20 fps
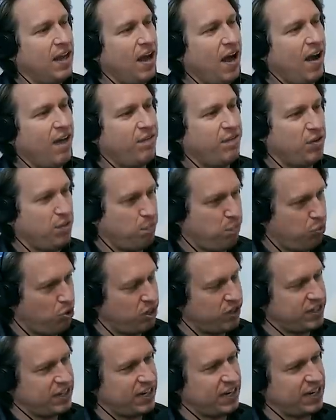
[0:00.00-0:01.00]
of you
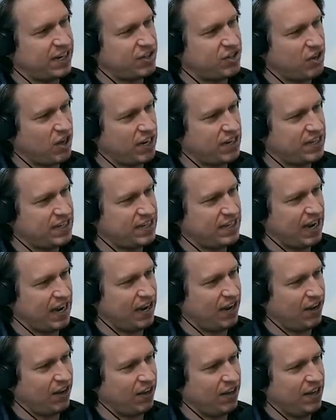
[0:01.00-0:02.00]
put tickets on
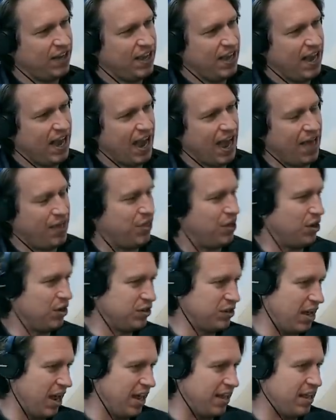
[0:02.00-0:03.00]
sale and
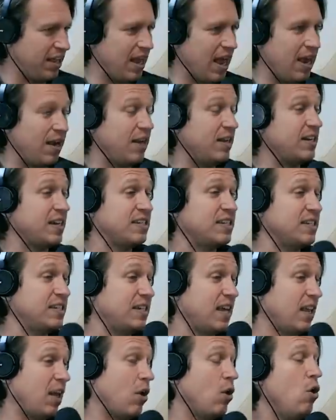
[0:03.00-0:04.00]
it doesn't
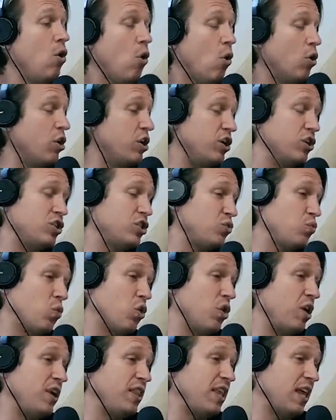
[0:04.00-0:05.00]
sell out, or you're just
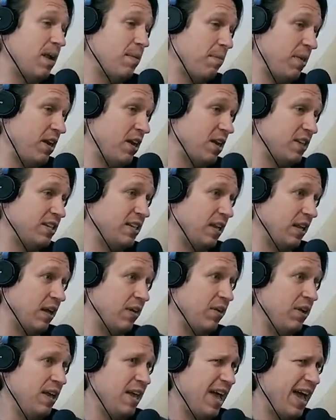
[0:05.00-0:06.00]
worried that it might not sell
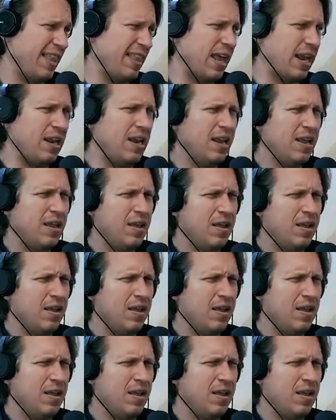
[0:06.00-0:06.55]
out. And then